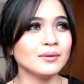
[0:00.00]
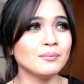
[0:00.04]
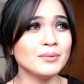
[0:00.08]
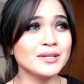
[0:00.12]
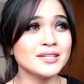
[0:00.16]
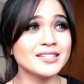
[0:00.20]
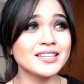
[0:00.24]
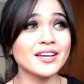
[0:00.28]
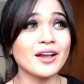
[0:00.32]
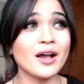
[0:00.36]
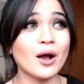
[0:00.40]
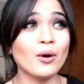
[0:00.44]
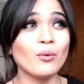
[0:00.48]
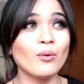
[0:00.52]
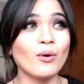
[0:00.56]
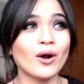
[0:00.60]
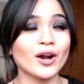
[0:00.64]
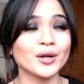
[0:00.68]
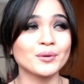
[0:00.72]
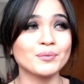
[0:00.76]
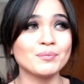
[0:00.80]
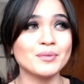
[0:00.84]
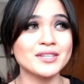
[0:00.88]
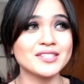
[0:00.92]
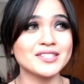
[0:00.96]
Basta yung
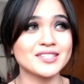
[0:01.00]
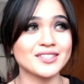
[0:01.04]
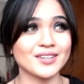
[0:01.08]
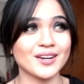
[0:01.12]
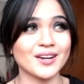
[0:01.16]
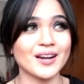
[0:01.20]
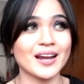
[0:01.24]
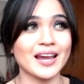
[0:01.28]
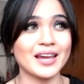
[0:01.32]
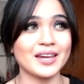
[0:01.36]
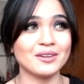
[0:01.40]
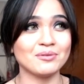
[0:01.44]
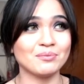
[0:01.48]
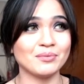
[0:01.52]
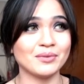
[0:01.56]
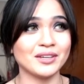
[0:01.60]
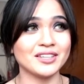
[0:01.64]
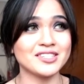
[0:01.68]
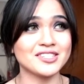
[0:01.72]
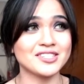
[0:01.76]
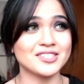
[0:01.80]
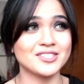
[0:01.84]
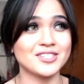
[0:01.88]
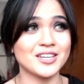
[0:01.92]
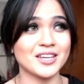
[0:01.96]
award, Mr. and
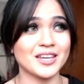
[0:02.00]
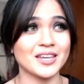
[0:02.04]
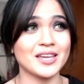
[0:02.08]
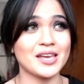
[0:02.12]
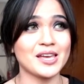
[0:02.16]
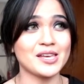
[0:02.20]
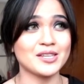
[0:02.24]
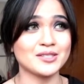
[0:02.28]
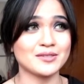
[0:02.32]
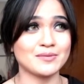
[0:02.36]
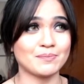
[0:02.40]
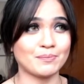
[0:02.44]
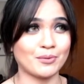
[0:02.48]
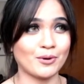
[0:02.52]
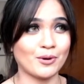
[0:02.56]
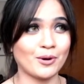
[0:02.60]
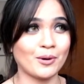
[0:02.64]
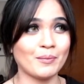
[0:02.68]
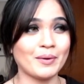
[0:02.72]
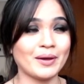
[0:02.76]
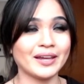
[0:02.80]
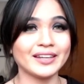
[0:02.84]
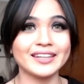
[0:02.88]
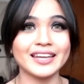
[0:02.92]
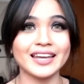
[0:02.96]
Miss JS
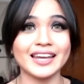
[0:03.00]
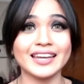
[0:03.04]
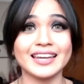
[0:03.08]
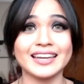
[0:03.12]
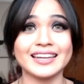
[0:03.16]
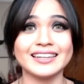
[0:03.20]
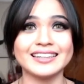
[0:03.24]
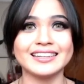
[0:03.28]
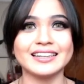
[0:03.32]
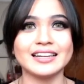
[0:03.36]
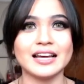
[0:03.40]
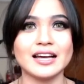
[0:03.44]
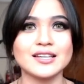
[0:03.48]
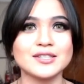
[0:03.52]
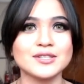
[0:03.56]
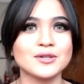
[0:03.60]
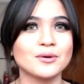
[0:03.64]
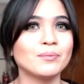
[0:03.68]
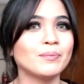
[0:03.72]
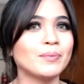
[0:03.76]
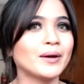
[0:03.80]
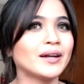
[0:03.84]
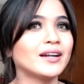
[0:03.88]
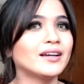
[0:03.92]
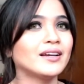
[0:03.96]
prom. And ayan na.
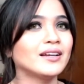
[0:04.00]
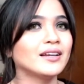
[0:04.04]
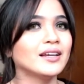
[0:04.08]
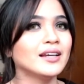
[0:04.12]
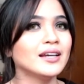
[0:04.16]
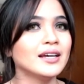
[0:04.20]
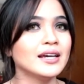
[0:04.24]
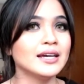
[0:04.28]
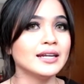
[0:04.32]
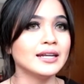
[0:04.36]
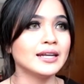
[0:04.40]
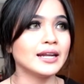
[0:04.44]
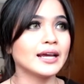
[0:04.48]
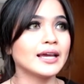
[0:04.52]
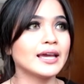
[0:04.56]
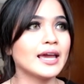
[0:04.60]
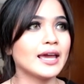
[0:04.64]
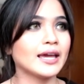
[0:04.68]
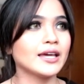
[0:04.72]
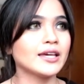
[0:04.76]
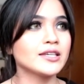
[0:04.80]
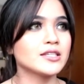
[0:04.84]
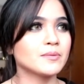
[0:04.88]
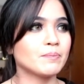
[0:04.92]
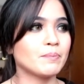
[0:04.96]
So parang
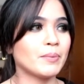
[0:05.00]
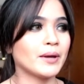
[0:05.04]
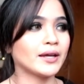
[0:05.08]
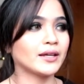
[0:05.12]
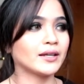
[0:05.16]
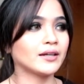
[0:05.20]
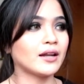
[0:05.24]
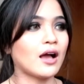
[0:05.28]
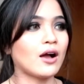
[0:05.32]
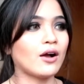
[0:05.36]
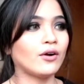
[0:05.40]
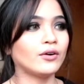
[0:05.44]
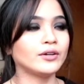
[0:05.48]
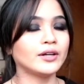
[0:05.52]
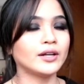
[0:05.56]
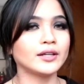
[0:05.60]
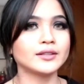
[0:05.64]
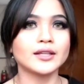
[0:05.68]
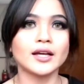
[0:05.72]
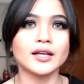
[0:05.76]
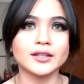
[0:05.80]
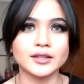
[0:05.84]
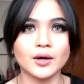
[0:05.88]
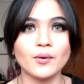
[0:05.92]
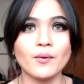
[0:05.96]
nag-expect na ako na
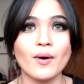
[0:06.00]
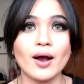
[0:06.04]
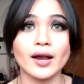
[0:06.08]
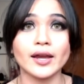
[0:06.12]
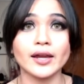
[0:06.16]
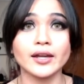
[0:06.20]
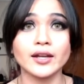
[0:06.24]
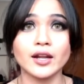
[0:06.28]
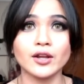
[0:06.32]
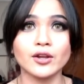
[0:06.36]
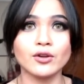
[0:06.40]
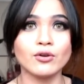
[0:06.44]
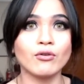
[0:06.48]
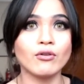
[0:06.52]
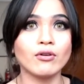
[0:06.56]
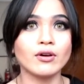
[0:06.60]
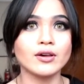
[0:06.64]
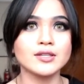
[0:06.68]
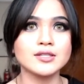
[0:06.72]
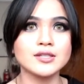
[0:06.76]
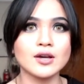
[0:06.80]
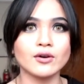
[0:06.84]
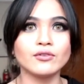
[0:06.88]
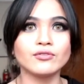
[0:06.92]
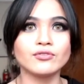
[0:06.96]
tatawagin na yung
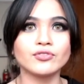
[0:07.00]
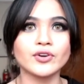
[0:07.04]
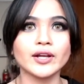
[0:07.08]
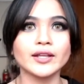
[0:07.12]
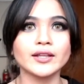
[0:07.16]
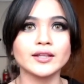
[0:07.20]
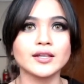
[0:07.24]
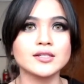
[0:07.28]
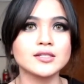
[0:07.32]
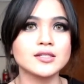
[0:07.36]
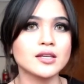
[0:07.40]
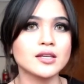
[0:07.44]
isang friend.